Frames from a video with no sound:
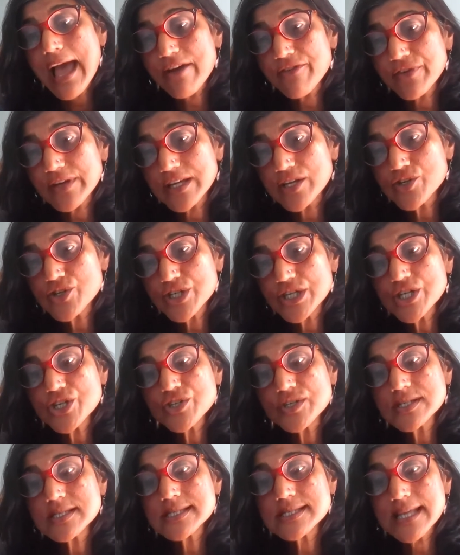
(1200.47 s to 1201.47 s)
African
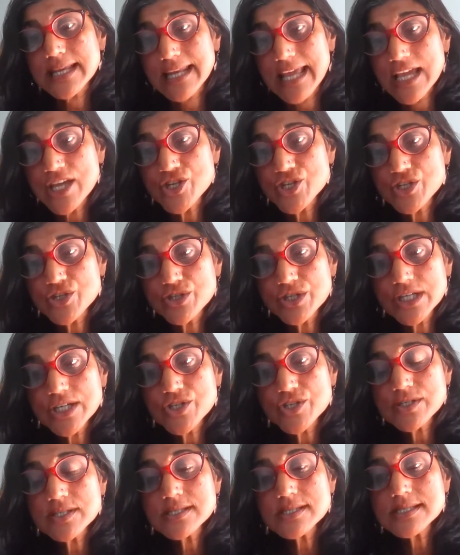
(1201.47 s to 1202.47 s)
traditions and Asian
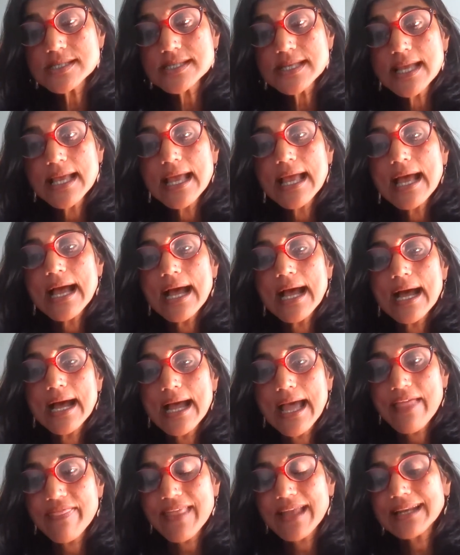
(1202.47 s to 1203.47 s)
traditions,
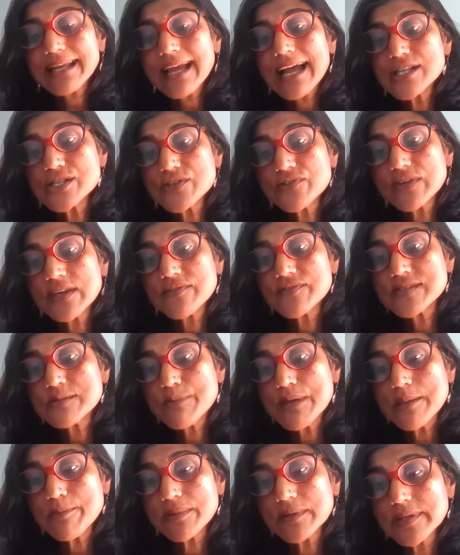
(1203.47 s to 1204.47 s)
and that kinds of gives
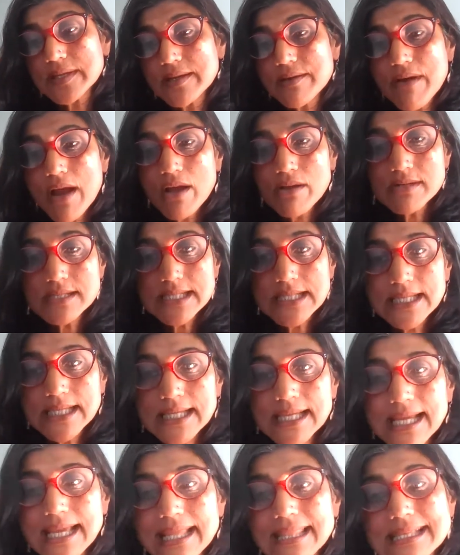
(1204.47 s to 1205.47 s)
people the
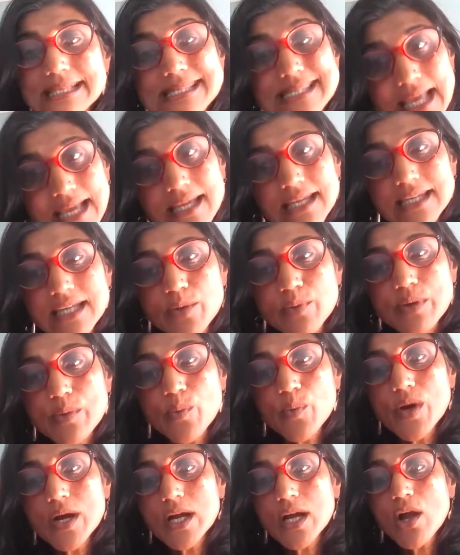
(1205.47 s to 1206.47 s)
grounding. In the second year, we
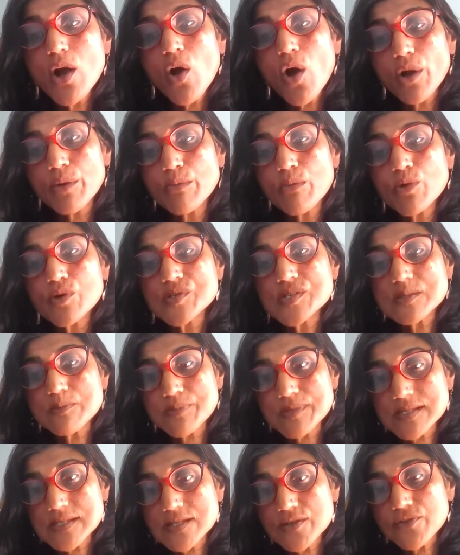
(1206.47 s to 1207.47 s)
work on more
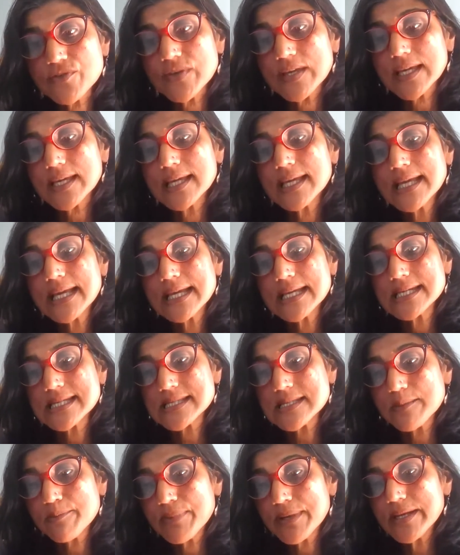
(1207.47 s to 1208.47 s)
specific
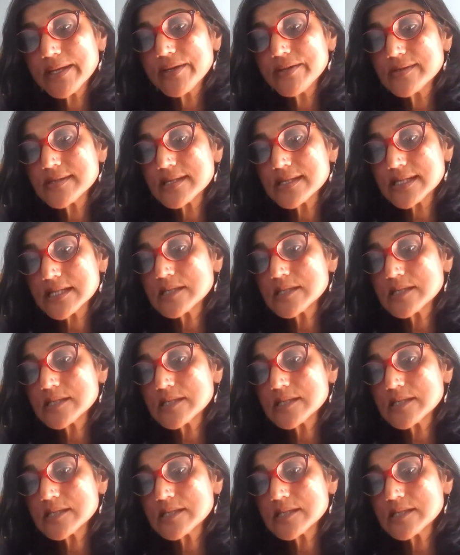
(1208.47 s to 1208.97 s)
disciplinary